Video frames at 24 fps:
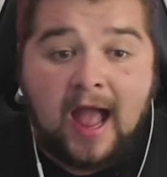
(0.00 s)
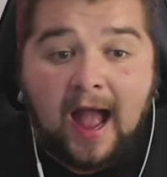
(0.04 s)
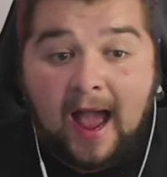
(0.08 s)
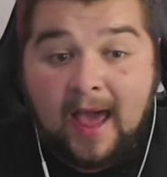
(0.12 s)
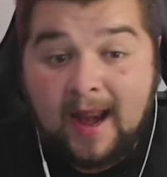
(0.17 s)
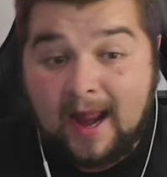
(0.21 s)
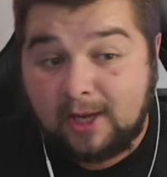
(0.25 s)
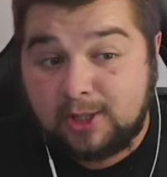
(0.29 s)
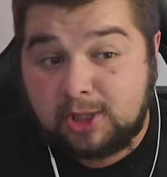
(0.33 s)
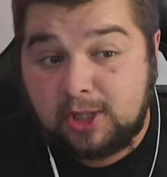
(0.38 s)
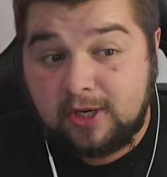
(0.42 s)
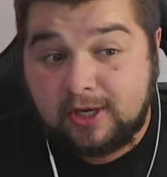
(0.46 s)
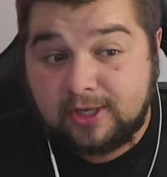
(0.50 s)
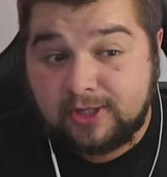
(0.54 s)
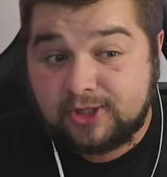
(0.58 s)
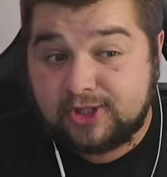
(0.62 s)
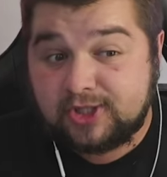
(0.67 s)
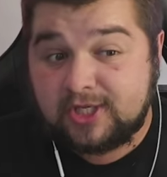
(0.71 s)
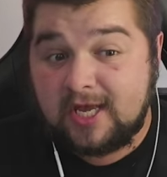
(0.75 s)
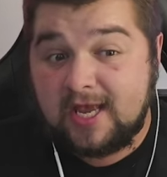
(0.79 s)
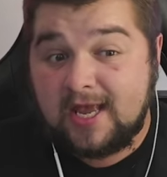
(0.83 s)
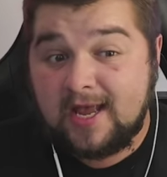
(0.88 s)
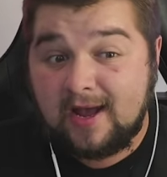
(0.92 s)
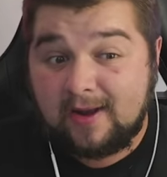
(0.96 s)
And as you can
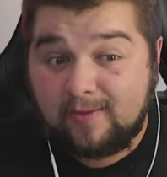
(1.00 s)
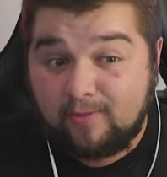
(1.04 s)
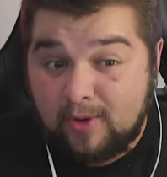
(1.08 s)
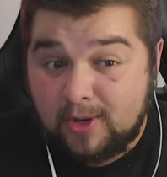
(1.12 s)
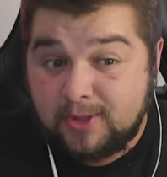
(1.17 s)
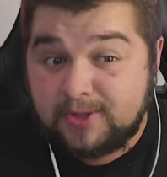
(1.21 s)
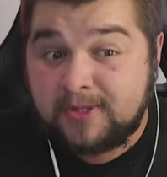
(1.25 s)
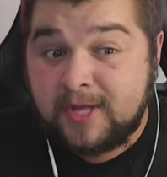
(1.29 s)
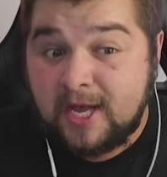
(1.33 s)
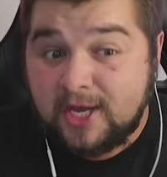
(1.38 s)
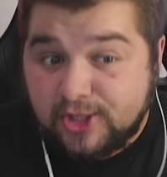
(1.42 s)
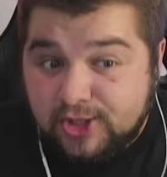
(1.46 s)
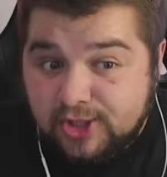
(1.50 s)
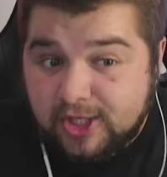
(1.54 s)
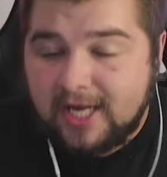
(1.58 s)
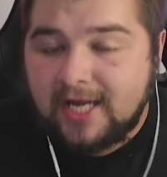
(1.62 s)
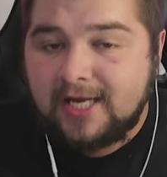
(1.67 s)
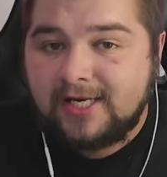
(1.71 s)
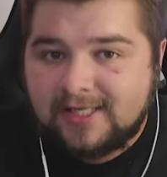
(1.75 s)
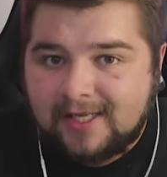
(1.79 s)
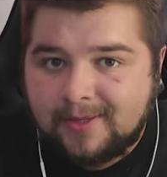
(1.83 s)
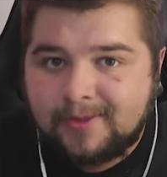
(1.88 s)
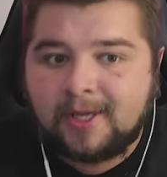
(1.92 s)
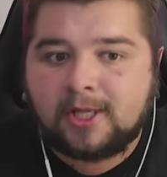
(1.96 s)
see, with this
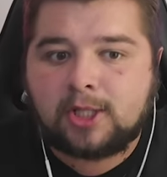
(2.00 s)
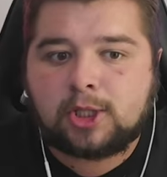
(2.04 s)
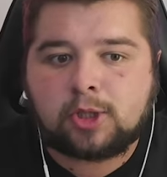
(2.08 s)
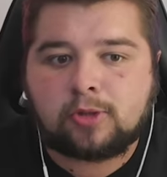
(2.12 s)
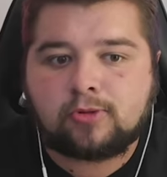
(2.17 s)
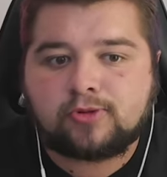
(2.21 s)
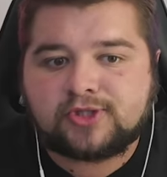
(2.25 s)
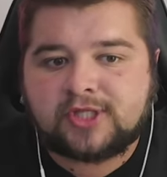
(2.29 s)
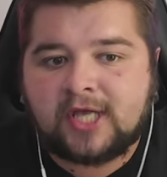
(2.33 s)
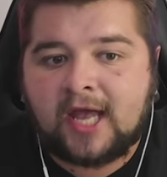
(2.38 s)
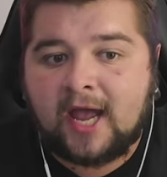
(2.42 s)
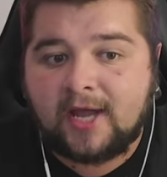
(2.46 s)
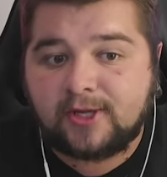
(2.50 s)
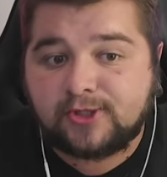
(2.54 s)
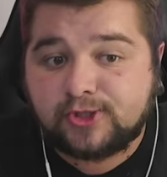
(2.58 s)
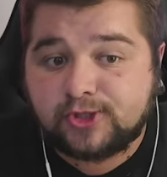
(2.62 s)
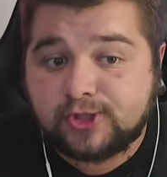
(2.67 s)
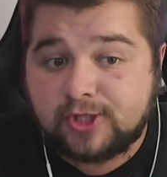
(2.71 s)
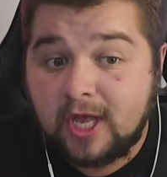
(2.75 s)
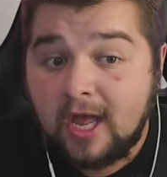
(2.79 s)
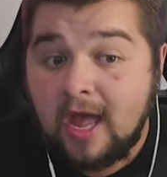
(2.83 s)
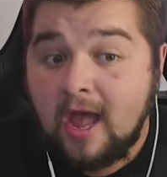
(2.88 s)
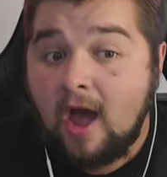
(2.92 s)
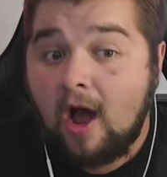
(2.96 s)
individual
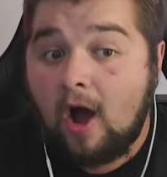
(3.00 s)
test,